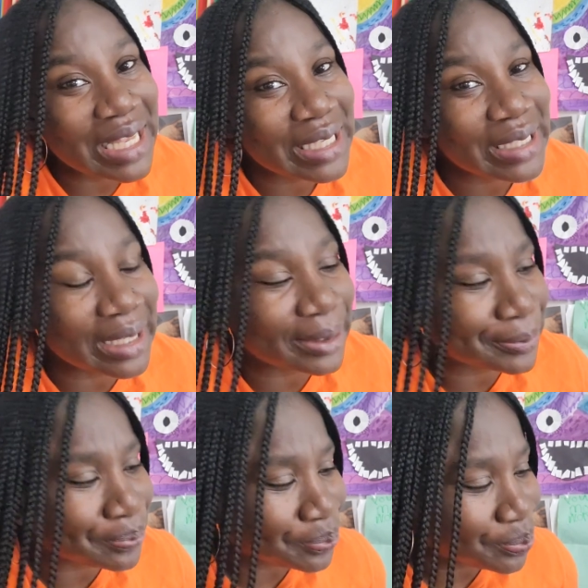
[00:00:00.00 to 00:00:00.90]
So
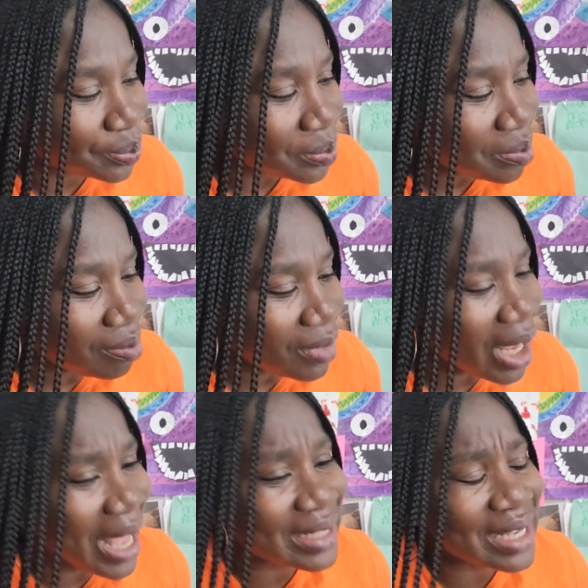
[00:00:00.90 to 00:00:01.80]

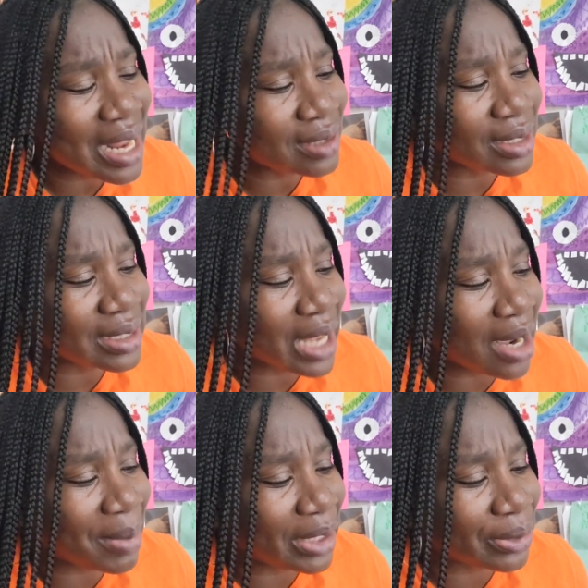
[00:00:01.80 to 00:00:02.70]
I said I was going to talk
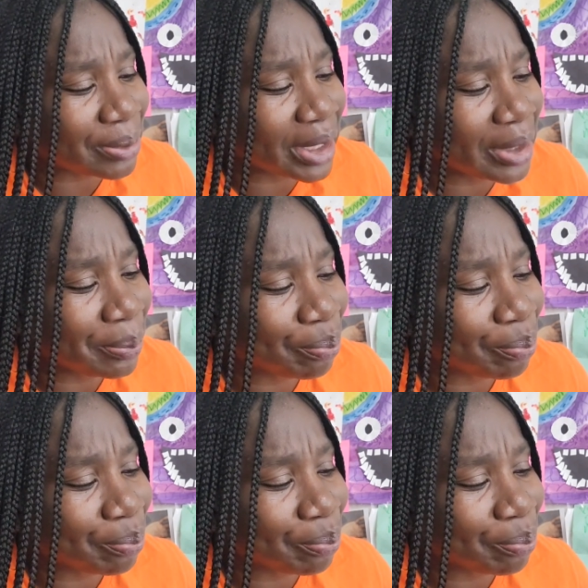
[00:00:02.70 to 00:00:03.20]
about 3,